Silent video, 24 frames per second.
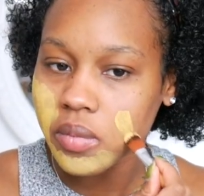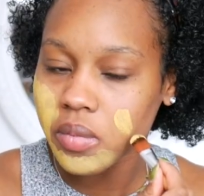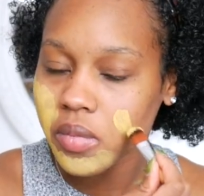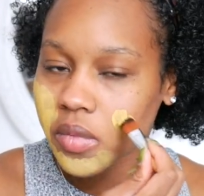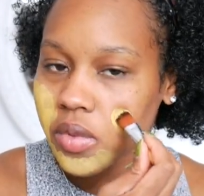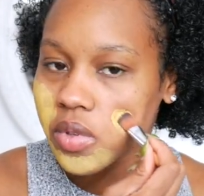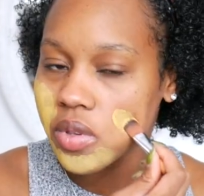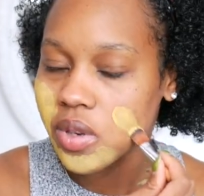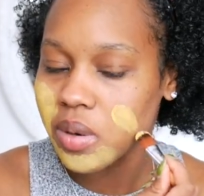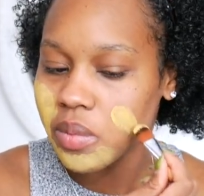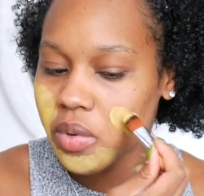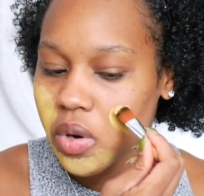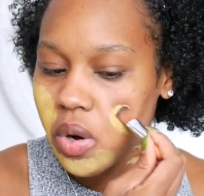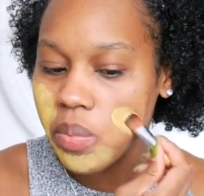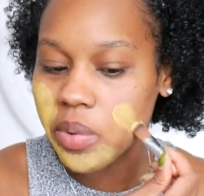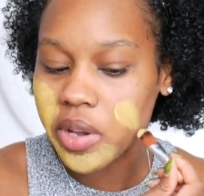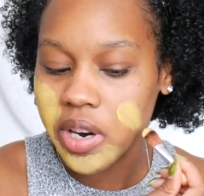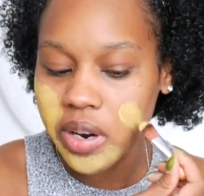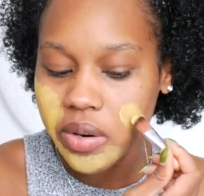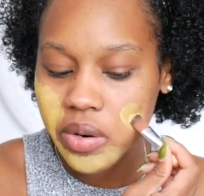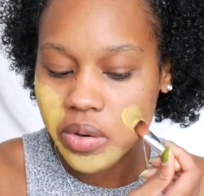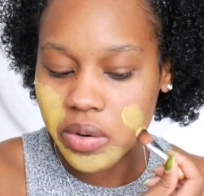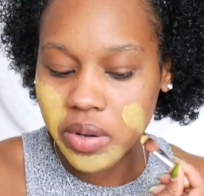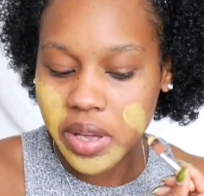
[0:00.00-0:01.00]
So I'm hoping
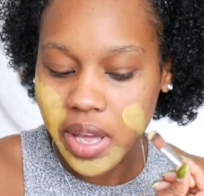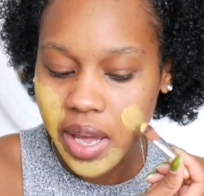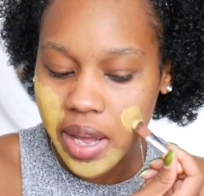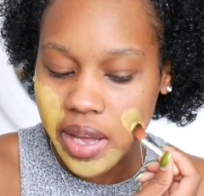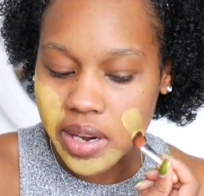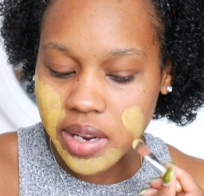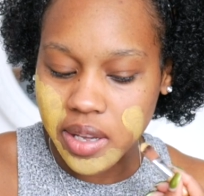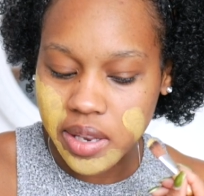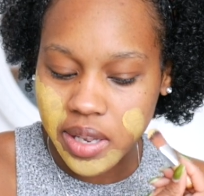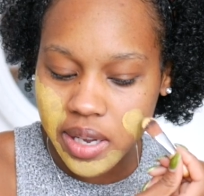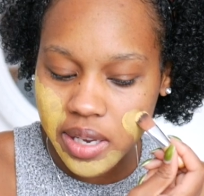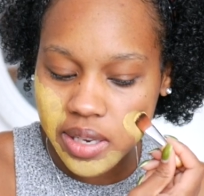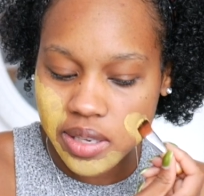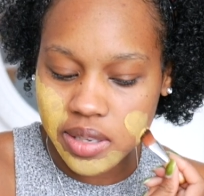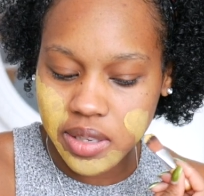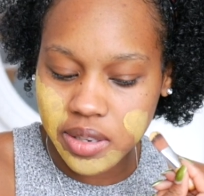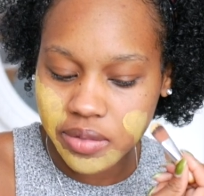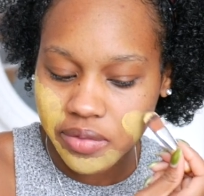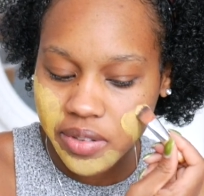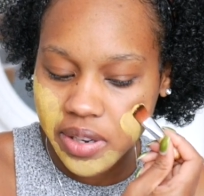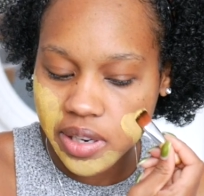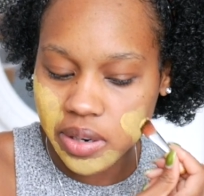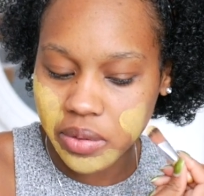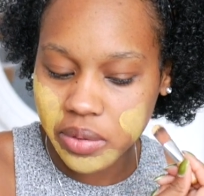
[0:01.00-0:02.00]
I don't get any of that, the
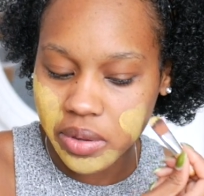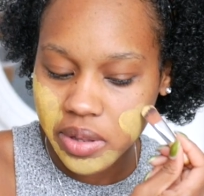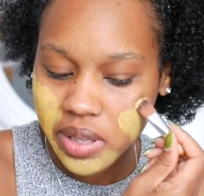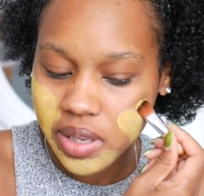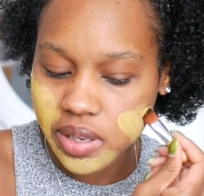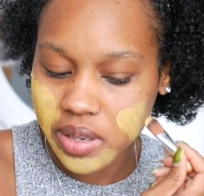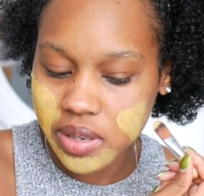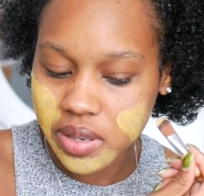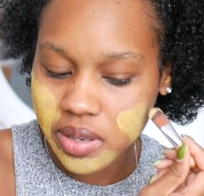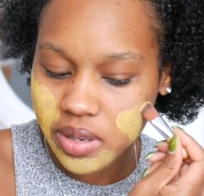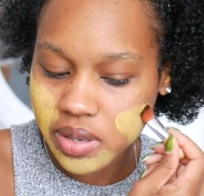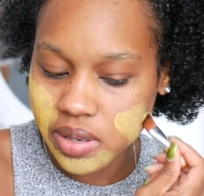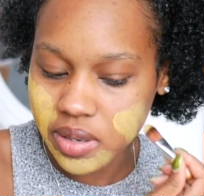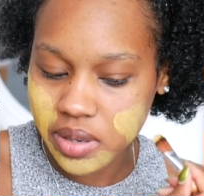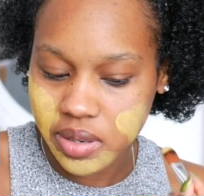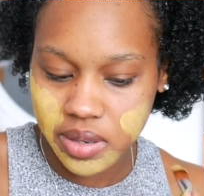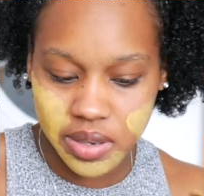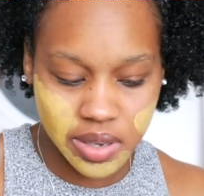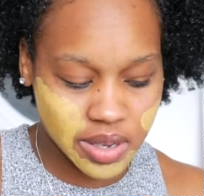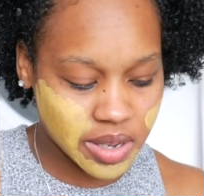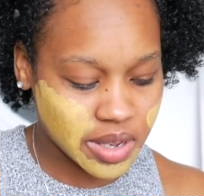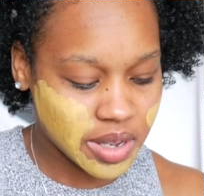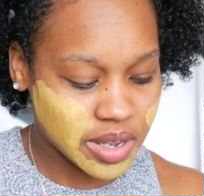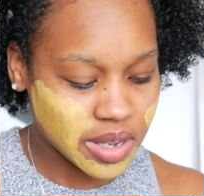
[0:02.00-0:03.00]
feeling with this.
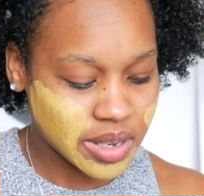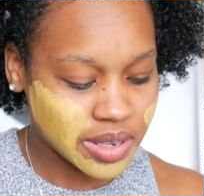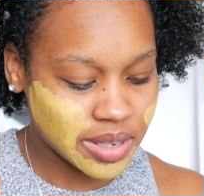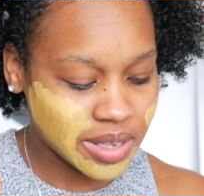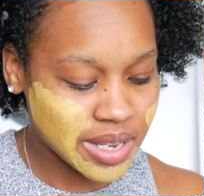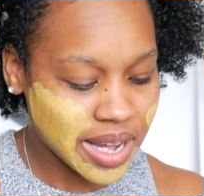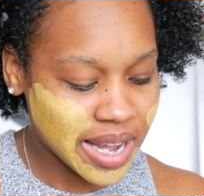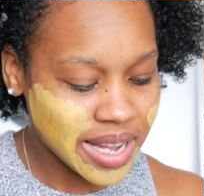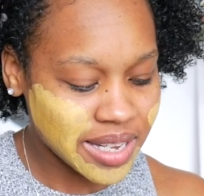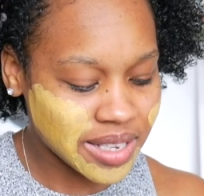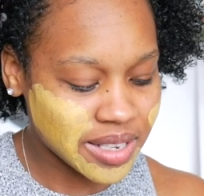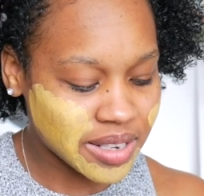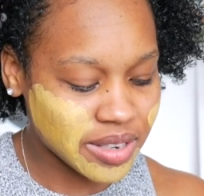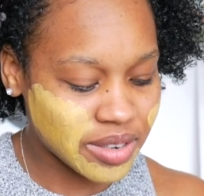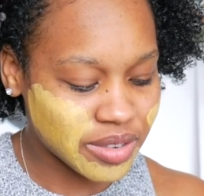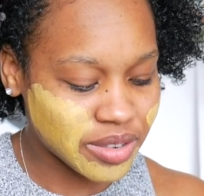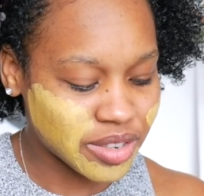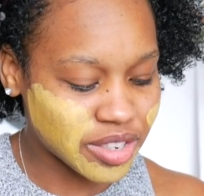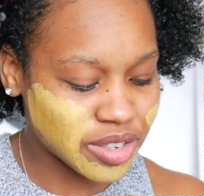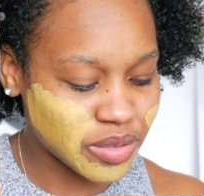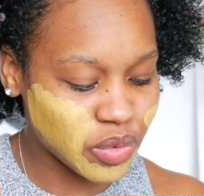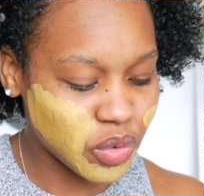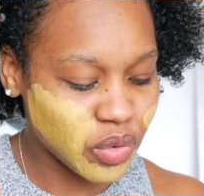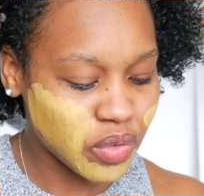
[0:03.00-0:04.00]
It's nice and
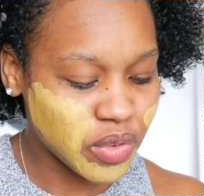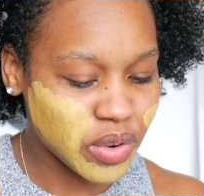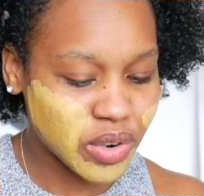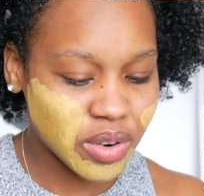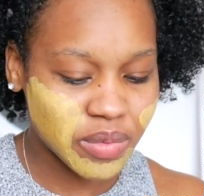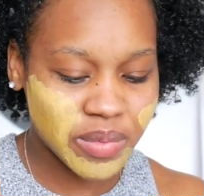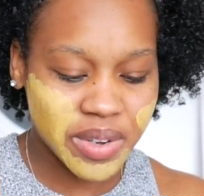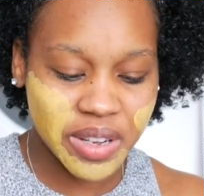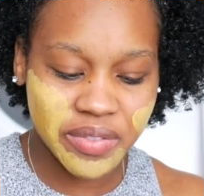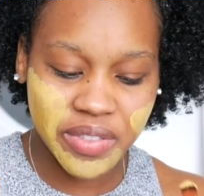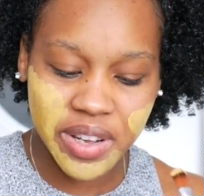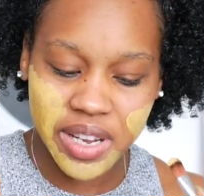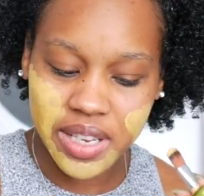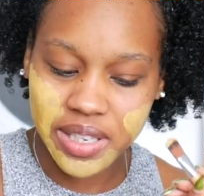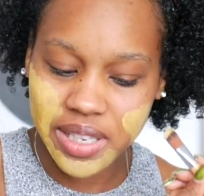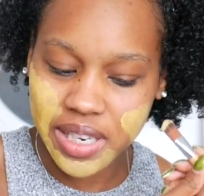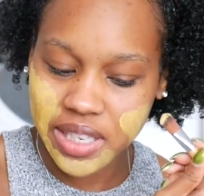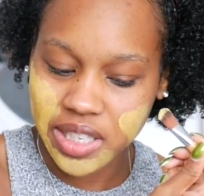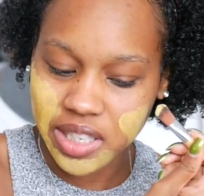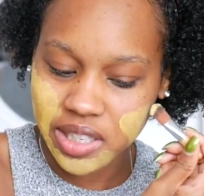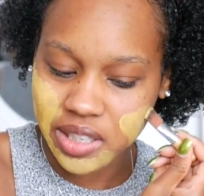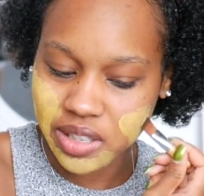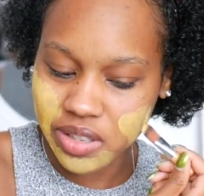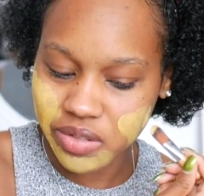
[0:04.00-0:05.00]
soothing on my face
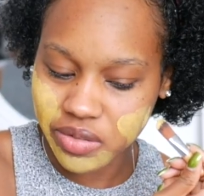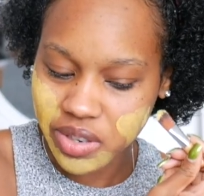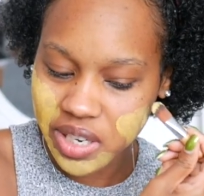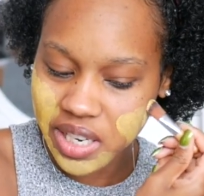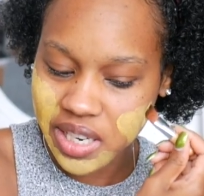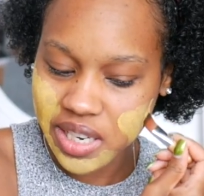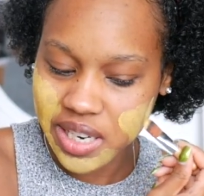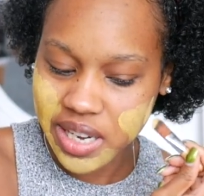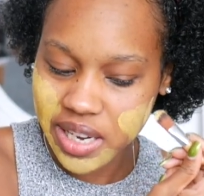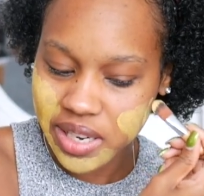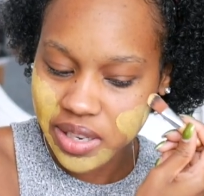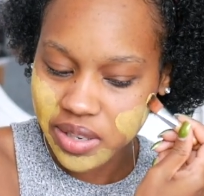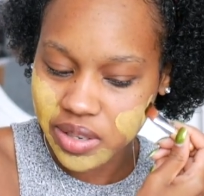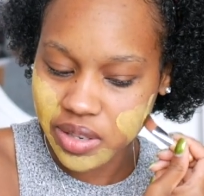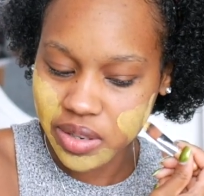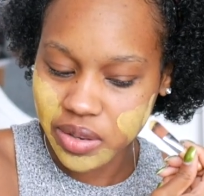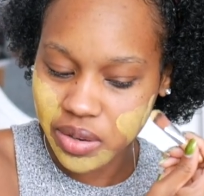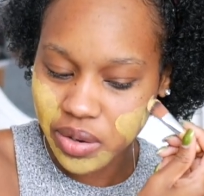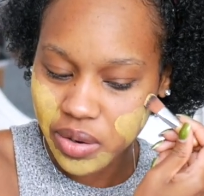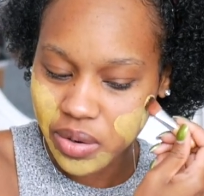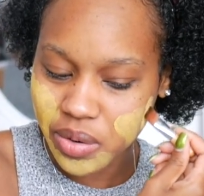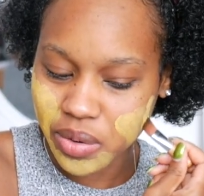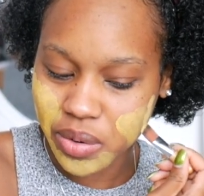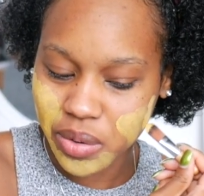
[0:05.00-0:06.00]
actually. It's really nice
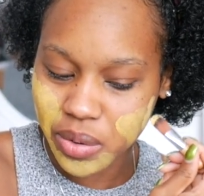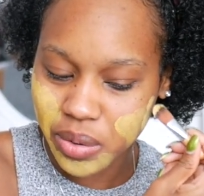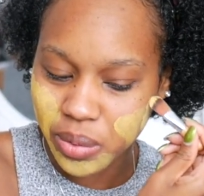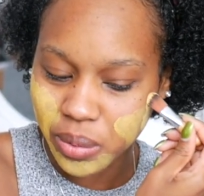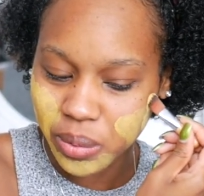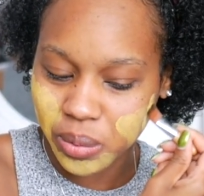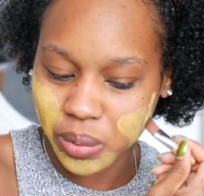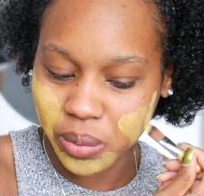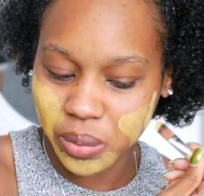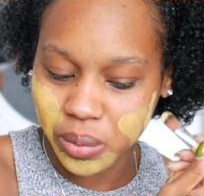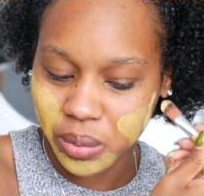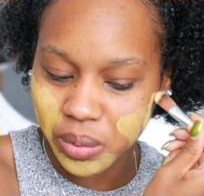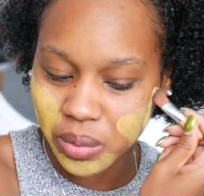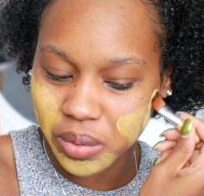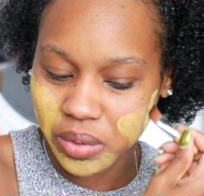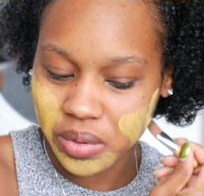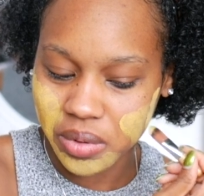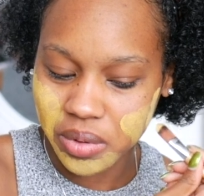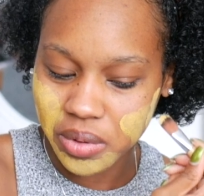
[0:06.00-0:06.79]
and cool.